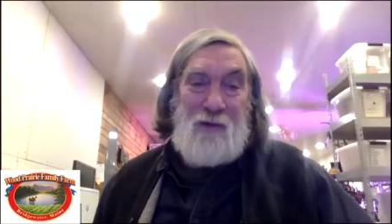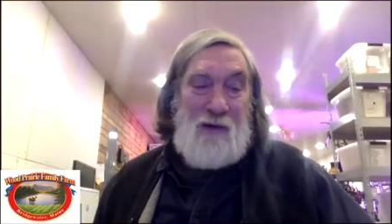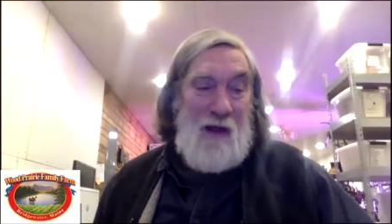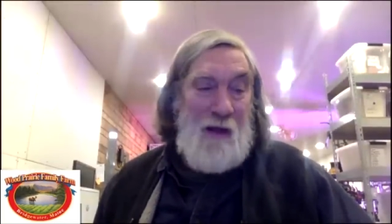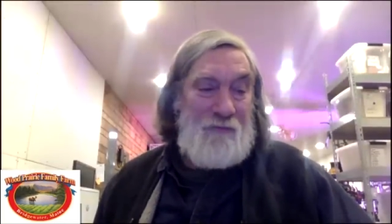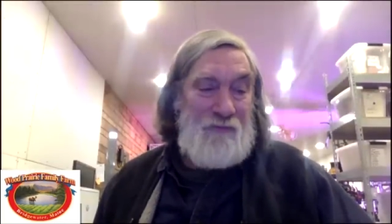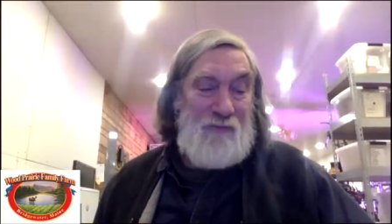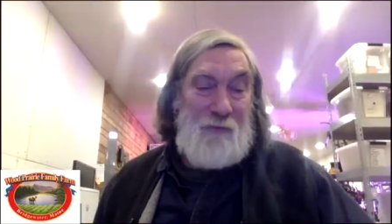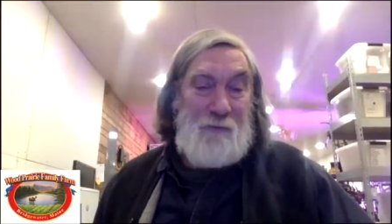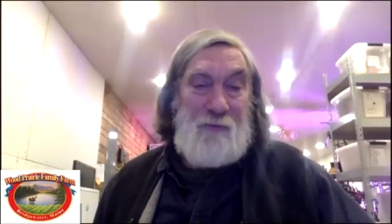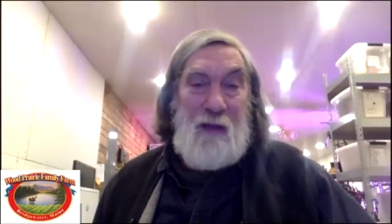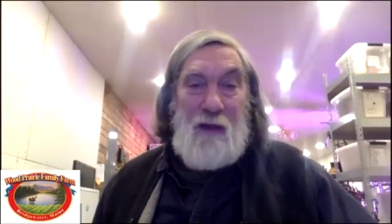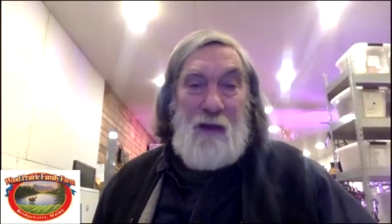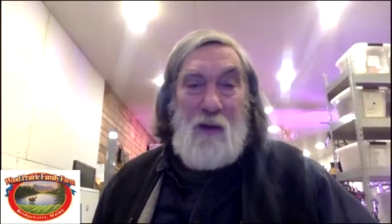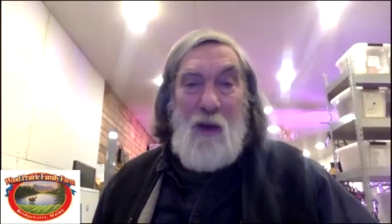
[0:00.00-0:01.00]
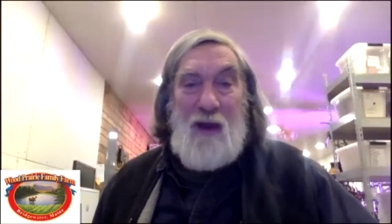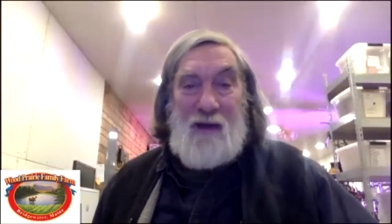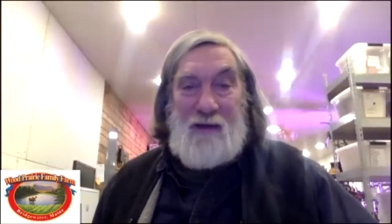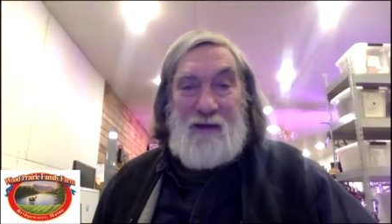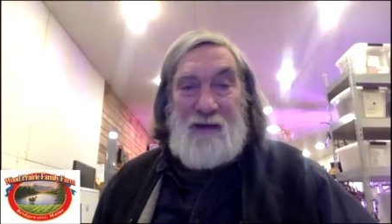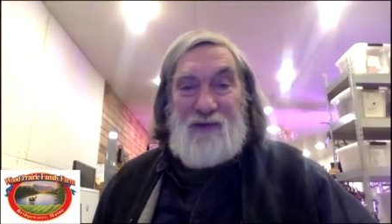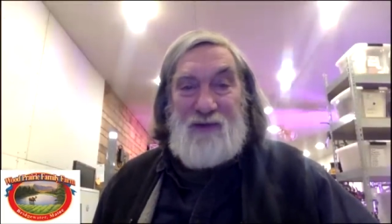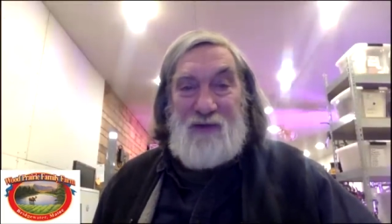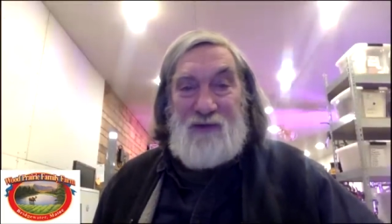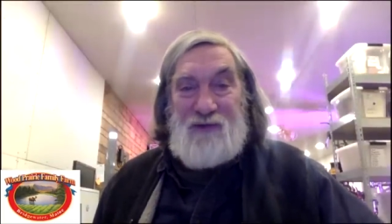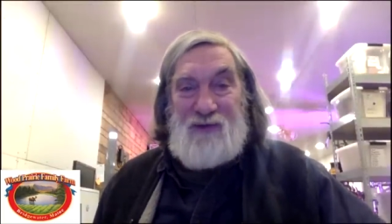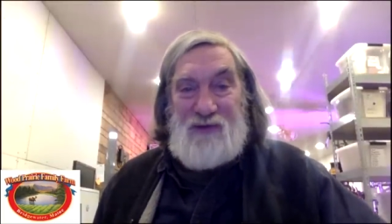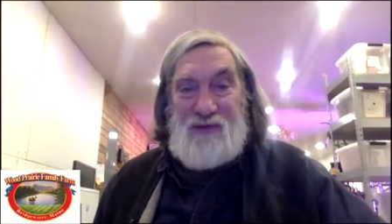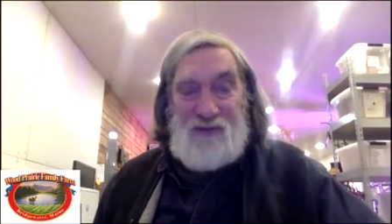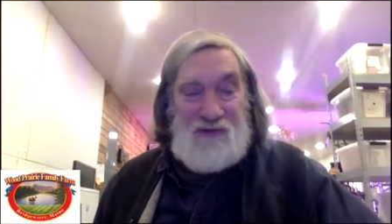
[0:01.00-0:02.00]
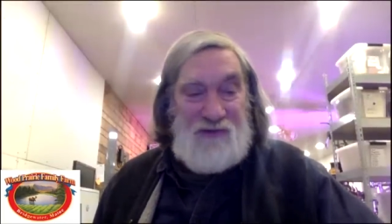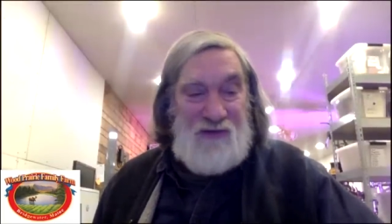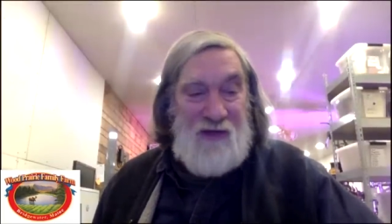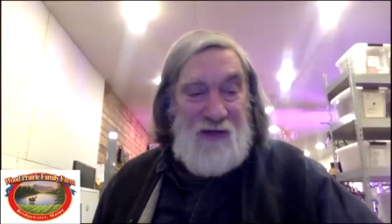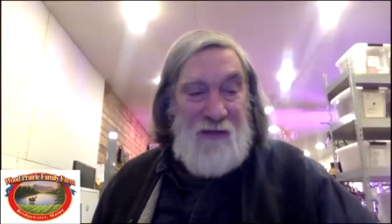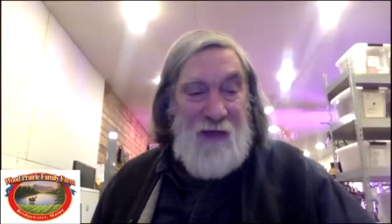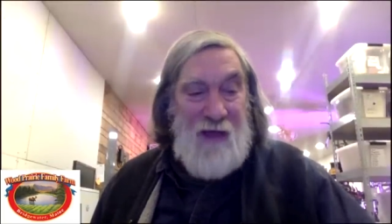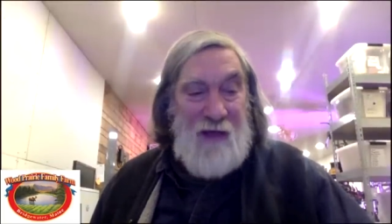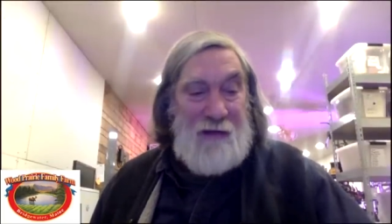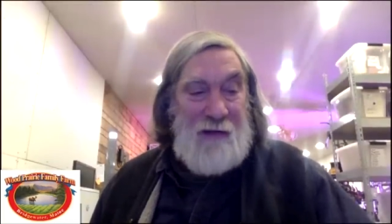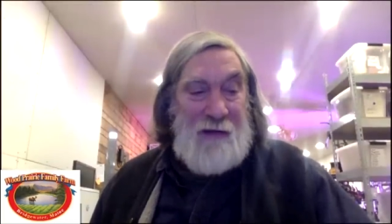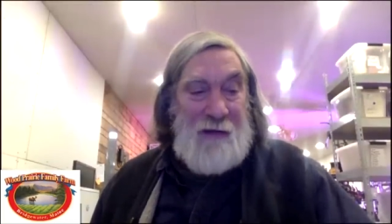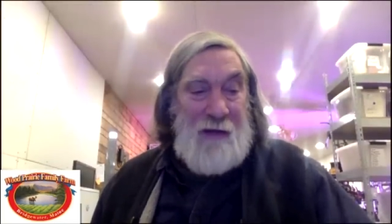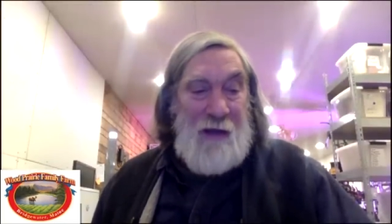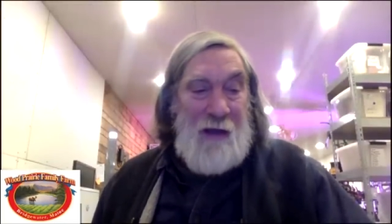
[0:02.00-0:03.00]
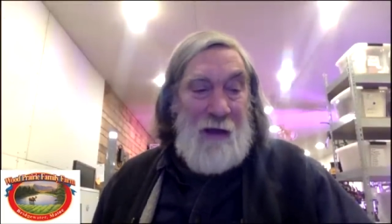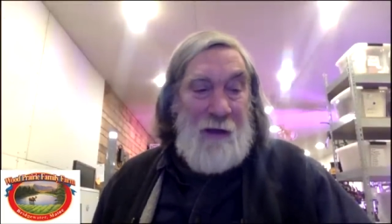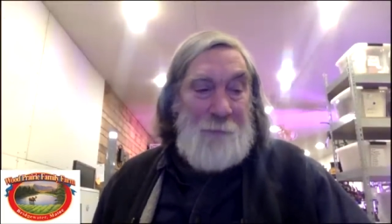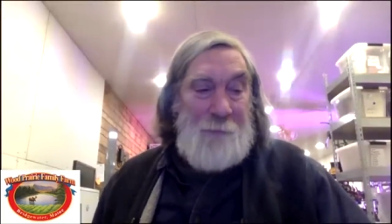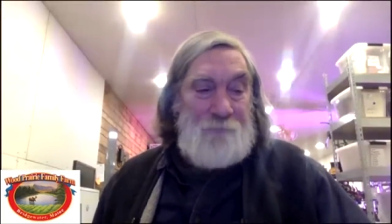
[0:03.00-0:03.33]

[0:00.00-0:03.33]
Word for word: and people come from quite a distance just to see that.